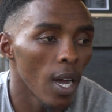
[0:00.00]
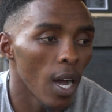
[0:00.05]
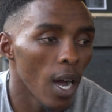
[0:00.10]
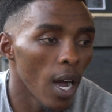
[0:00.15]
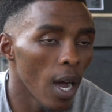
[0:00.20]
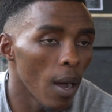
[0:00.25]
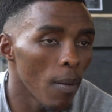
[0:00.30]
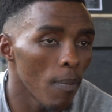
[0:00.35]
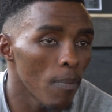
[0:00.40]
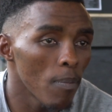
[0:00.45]

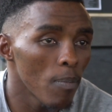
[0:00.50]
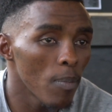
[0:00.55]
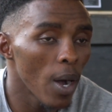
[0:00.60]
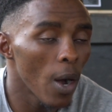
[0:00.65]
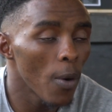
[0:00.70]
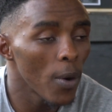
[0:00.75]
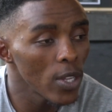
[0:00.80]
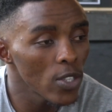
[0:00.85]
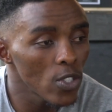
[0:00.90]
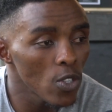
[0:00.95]
I
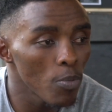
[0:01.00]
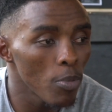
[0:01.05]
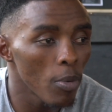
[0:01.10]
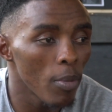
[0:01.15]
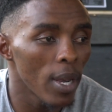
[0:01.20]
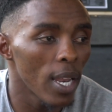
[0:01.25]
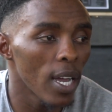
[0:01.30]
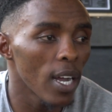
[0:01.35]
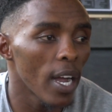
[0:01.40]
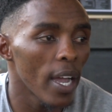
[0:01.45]
went to
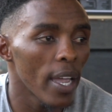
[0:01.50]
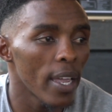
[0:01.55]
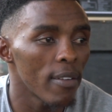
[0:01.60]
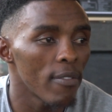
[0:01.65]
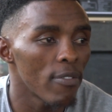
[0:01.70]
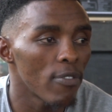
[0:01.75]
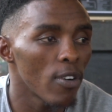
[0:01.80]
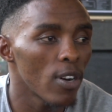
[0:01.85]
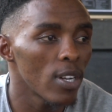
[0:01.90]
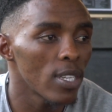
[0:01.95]
Pumalanga
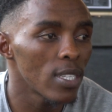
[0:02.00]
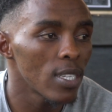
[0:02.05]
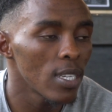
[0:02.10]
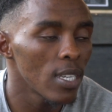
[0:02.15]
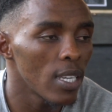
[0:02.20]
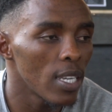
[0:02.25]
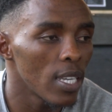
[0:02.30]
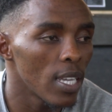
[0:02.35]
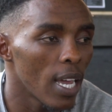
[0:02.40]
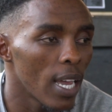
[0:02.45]
and fought,
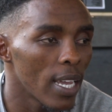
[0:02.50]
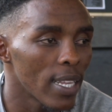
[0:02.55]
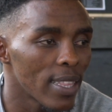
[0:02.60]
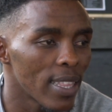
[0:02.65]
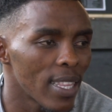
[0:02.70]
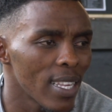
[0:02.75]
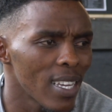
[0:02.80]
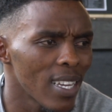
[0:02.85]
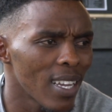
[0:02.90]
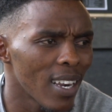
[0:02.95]
I
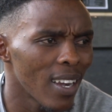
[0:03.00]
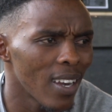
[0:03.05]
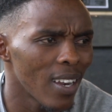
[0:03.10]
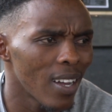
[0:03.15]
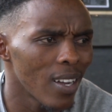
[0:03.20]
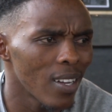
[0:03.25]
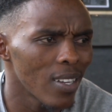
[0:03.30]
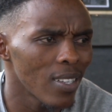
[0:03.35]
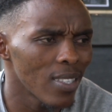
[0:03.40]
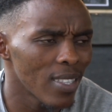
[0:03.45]
think,
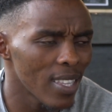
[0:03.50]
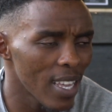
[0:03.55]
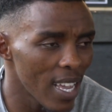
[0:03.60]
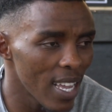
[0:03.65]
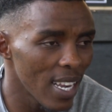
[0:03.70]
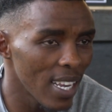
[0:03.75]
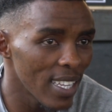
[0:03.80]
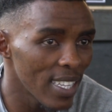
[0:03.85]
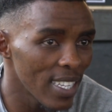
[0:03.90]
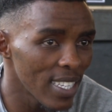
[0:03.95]

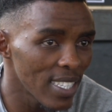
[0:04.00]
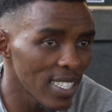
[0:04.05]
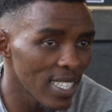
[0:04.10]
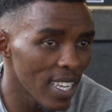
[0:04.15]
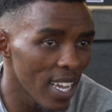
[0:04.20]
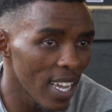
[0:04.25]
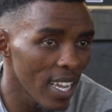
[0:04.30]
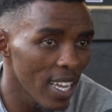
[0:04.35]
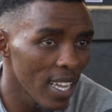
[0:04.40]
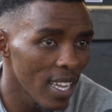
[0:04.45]
early this
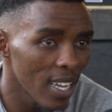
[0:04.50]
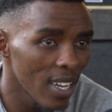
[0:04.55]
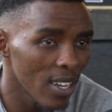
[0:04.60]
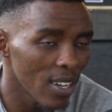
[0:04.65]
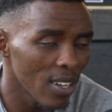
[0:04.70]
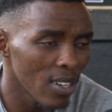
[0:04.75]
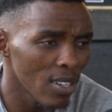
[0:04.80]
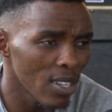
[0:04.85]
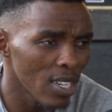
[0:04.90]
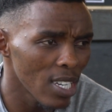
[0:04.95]
year
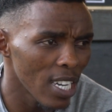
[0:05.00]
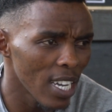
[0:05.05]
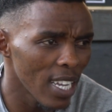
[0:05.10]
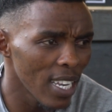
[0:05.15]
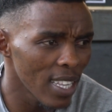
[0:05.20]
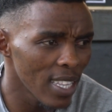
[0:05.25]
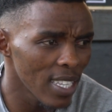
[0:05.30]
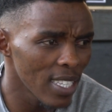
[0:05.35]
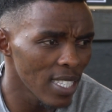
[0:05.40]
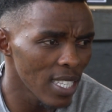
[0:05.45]

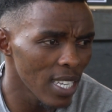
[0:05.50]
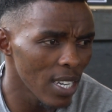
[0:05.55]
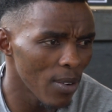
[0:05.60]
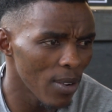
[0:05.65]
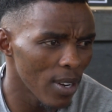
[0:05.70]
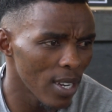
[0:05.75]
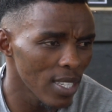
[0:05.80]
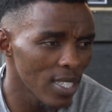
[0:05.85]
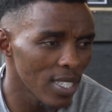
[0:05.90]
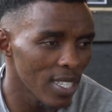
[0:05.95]

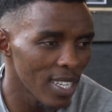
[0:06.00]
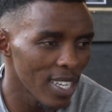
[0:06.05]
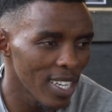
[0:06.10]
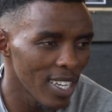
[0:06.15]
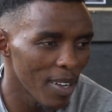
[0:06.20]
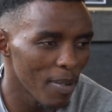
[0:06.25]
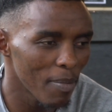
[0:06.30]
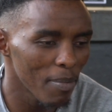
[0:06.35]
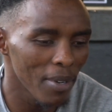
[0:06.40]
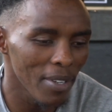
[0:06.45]
or last year.
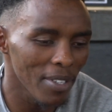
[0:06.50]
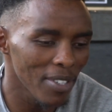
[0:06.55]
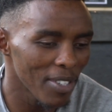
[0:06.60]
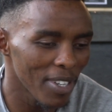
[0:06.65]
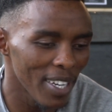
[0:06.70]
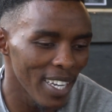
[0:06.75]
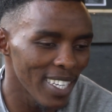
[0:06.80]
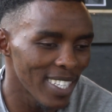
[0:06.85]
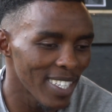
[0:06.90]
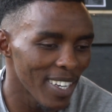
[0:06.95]
I'm not sure.
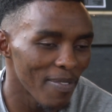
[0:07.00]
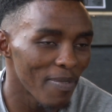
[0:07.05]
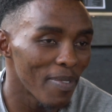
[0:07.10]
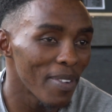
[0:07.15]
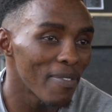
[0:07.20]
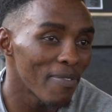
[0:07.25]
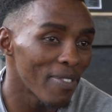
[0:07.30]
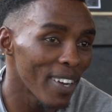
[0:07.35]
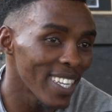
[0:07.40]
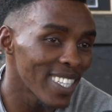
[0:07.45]
I've
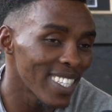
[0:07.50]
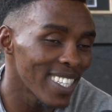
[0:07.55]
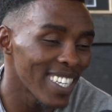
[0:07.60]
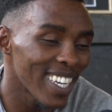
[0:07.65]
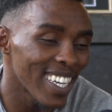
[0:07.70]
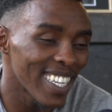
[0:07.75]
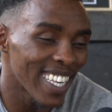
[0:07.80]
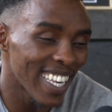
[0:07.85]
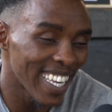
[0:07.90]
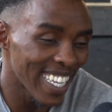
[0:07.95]
been
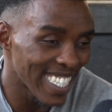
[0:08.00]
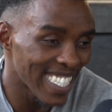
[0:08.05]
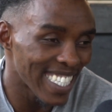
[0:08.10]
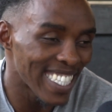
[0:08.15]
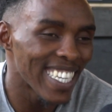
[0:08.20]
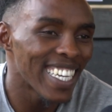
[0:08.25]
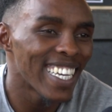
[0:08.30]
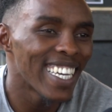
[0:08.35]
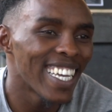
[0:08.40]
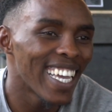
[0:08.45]
fighting at
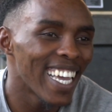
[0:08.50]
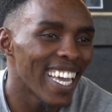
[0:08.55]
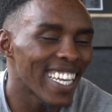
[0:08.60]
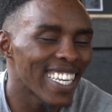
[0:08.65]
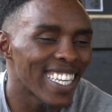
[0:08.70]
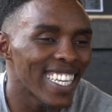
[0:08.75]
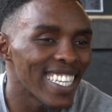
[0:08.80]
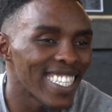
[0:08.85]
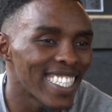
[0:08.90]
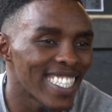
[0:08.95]

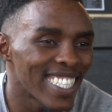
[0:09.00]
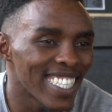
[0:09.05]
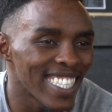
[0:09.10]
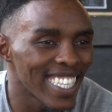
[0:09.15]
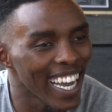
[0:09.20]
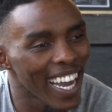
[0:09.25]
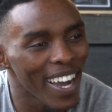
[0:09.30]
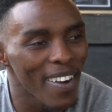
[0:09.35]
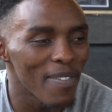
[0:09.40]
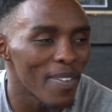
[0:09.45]
least.
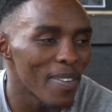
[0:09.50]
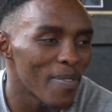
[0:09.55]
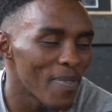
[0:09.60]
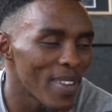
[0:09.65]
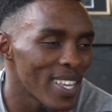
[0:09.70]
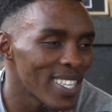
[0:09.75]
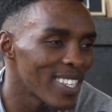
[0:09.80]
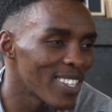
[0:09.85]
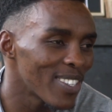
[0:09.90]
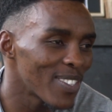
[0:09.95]
Yeah, I've been
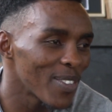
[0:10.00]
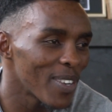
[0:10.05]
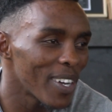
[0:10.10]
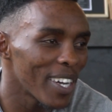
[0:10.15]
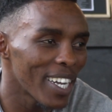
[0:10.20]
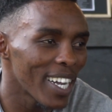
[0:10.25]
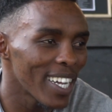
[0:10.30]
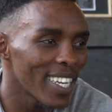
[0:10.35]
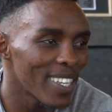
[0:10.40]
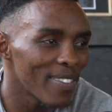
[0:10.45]
busy, so I
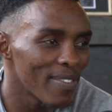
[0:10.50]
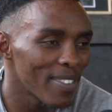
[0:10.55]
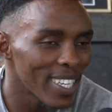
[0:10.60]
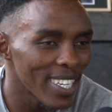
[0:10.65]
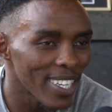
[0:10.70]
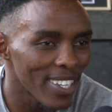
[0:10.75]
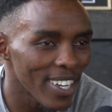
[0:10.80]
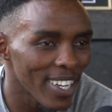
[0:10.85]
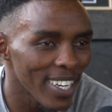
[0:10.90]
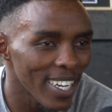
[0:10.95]
can't even
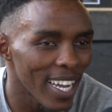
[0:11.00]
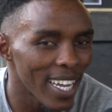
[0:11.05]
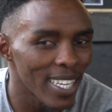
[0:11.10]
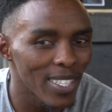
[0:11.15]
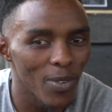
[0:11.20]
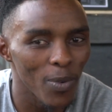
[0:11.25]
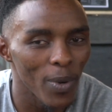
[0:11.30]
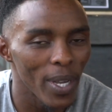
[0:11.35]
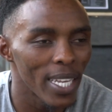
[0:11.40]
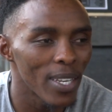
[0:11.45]

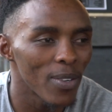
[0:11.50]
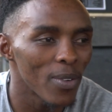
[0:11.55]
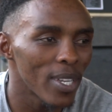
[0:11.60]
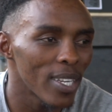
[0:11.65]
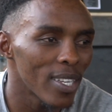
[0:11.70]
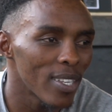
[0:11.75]
recognize when